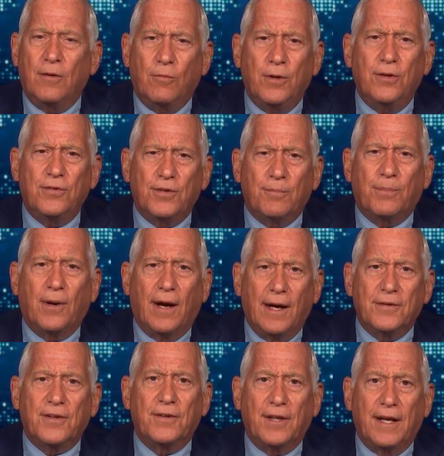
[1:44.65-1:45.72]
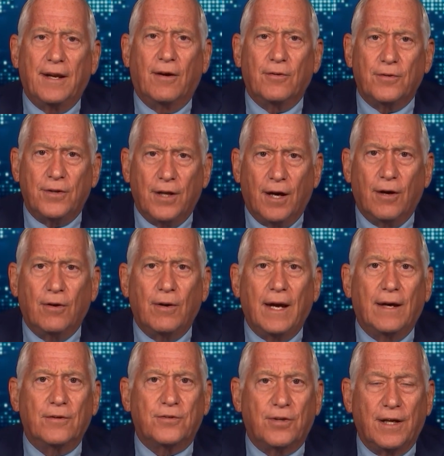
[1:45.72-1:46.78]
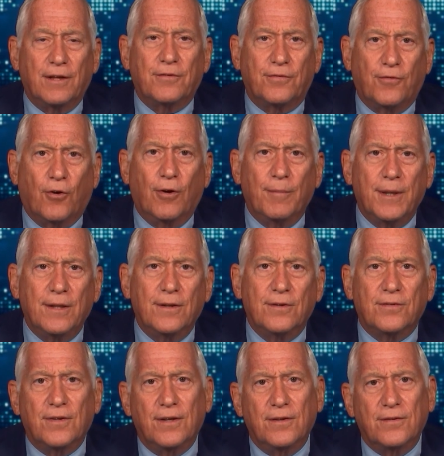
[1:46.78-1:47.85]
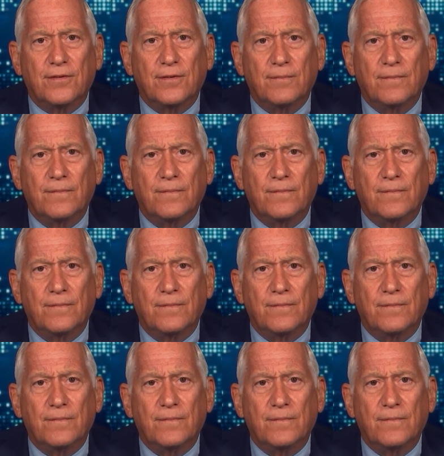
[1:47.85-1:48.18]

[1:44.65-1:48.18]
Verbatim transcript: were you surprised that they don't know how transforming this is?